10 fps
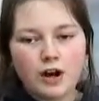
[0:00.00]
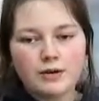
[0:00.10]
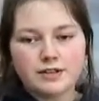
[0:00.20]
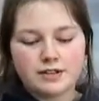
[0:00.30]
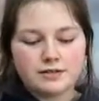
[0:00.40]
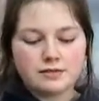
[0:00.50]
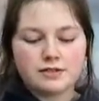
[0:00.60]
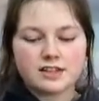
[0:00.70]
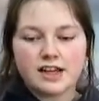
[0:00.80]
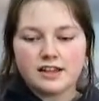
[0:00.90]
I would
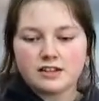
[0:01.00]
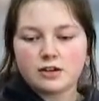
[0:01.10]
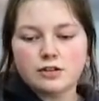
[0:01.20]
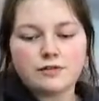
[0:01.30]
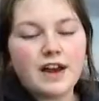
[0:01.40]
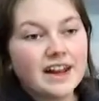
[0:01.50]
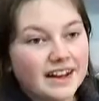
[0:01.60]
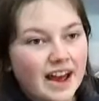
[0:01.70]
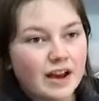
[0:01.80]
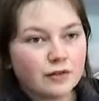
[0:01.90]
say this goes for
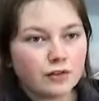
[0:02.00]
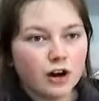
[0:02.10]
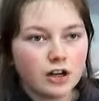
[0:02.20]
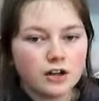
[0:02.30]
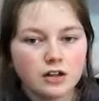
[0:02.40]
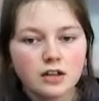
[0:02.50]
any air fryer,